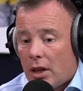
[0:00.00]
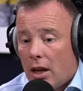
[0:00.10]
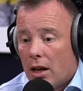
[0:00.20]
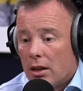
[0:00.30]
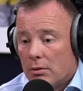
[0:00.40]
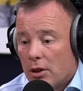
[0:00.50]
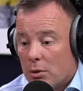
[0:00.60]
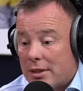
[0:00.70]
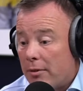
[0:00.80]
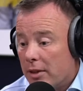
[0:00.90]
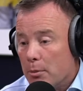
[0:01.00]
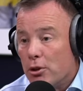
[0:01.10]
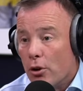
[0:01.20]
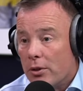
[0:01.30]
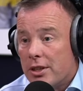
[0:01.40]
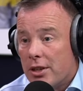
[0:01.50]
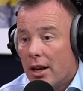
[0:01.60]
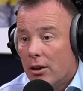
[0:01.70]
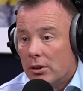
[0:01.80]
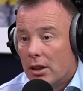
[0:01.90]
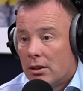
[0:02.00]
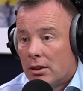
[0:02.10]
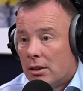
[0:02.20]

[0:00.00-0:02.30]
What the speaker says: definitely the majority shareholder.